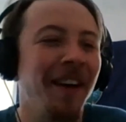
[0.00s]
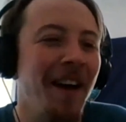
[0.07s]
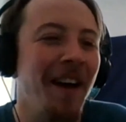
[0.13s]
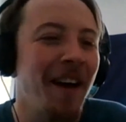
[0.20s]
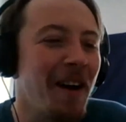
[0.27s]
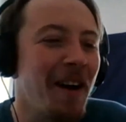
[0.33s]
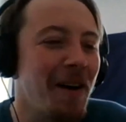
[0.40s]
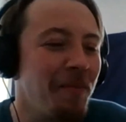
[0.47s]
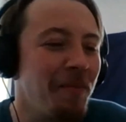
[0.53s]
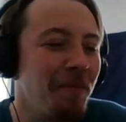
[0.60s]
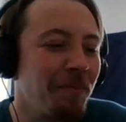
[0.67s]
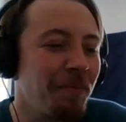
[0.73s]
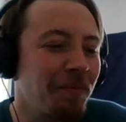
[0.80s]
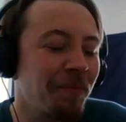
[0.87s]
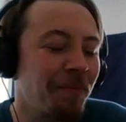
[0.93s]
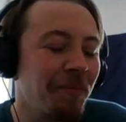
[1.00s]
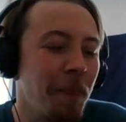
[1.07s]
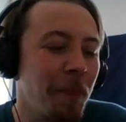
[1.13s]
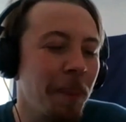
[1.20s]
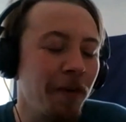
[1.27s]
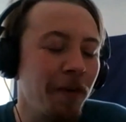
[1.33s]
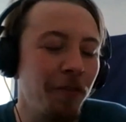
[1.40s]
So
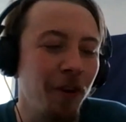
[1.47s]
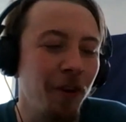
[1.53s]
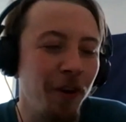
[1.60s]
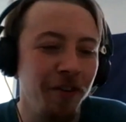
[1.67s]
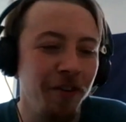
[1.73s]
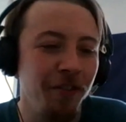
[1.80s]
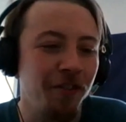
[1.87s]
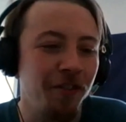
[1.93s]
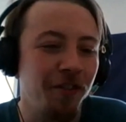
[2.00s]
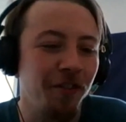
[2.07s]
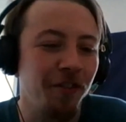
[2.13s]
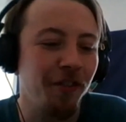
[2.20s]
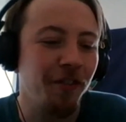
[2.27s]
the guns.